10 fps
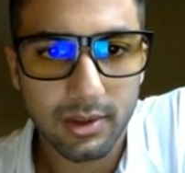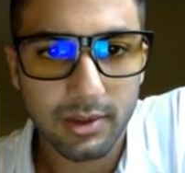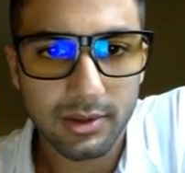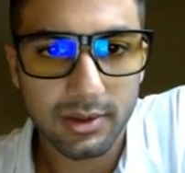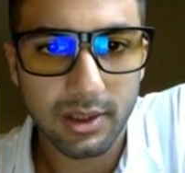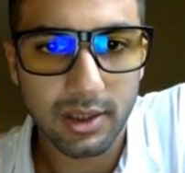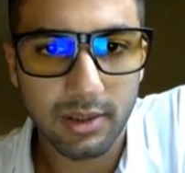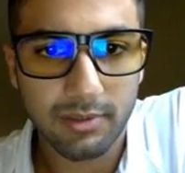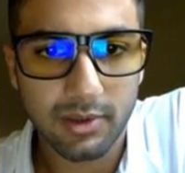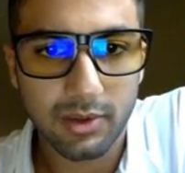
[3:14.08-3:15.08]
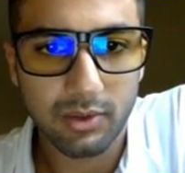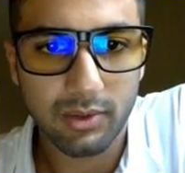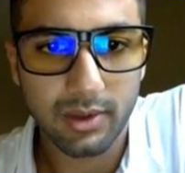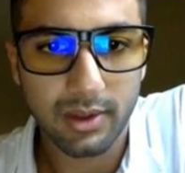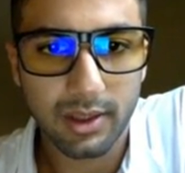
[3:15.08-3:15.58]
Set up the
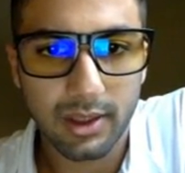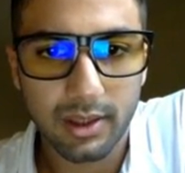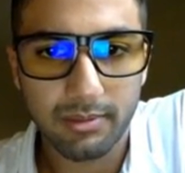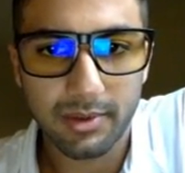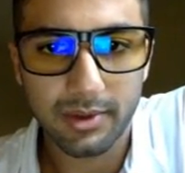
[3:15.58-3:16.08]
Twitter app.